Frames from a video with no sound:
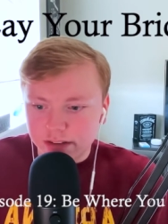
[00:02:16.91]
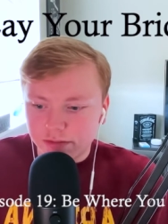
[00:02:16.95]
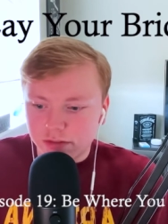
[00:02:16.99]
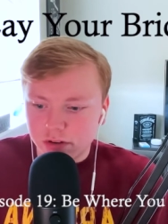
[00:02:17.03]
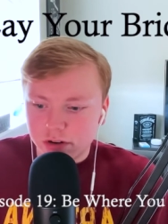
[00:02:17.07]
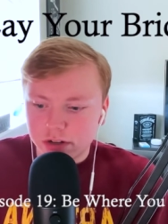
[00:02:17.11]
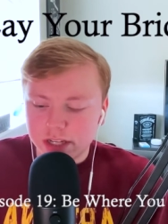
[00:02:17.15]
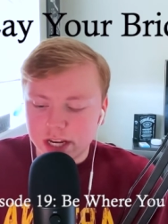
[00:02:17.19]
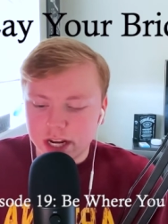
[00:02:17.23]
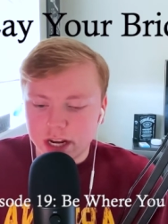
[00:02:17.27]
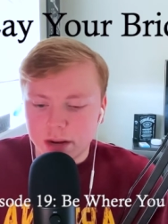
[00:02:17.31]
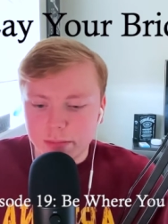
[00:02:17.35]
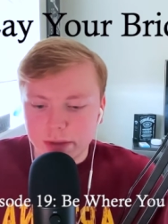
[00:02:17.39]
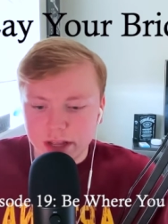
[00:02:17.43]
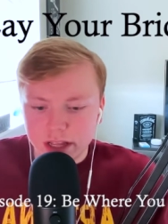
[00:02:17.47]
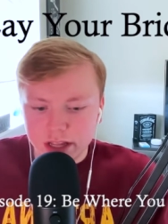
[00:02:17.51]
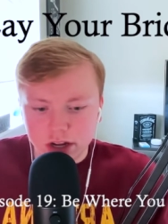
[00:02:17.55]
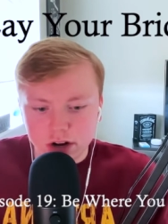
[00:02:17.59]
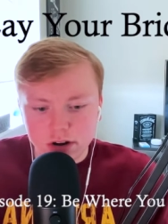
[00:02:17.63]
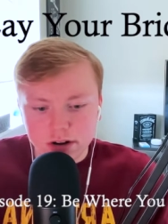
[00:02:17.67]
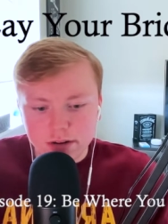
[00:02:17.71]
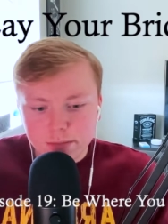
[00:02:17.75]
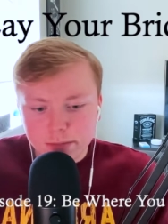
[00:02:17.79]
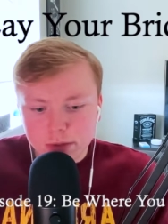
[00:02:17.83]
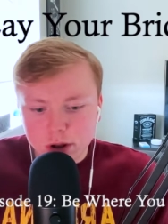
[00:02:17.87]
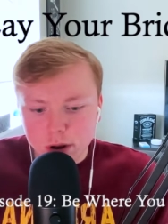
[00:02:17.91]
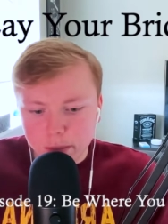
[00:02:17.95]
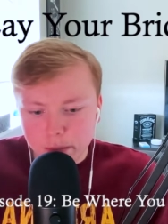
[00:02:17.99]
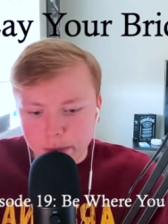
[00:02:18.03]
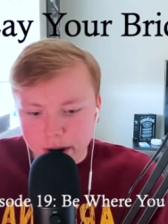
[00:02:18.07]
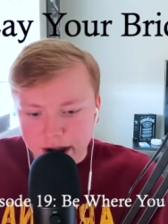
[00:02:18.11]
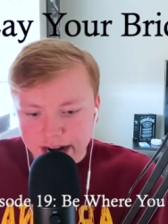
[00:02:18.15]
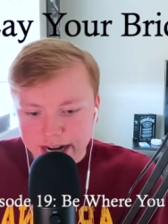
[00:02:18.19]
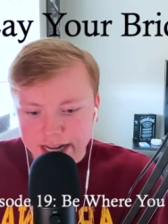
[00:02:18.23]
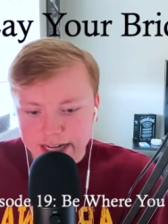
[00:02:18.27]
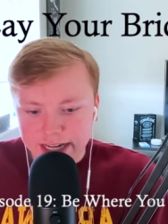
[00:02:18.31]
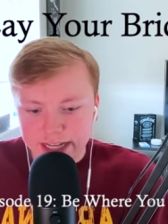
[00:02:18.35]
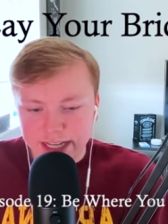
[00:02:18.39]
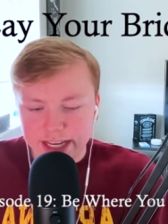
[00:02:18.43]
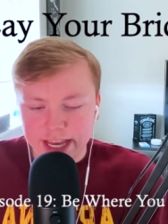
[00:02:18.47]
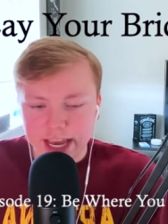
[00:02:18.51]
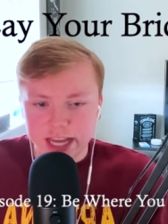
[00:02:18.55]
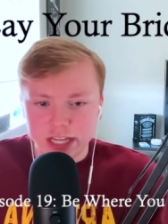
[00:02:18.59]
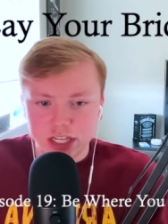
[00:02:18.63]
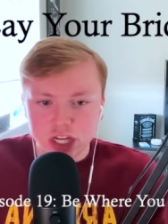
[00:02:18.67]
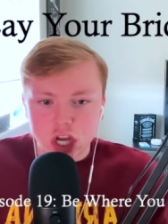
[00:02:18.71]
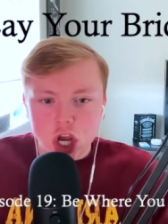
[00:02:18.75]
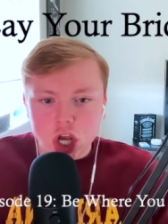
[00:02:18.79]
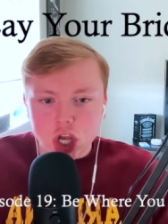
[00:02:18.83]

for a second, but your your body decays.